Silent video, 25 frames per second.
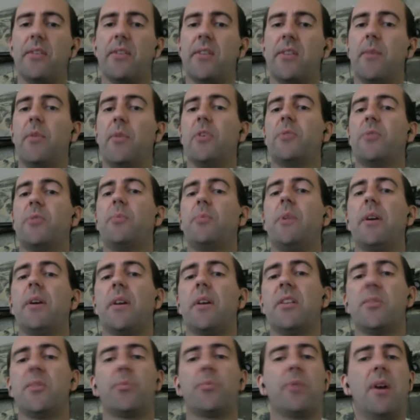Some of those
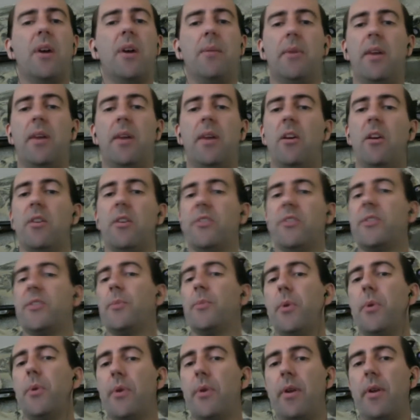plugins probably aren't
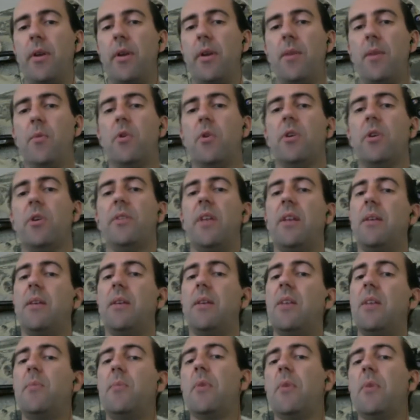supported anymore and they
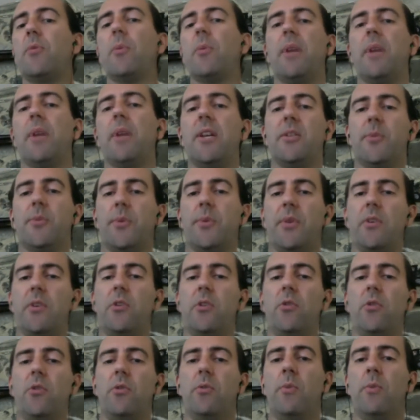need to be replaced with a
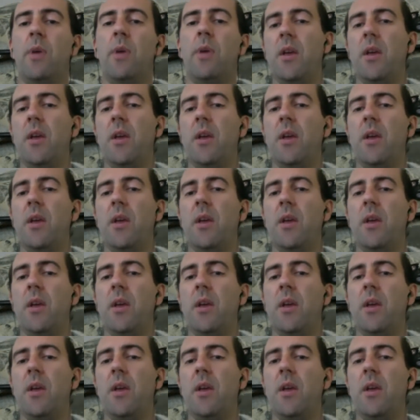new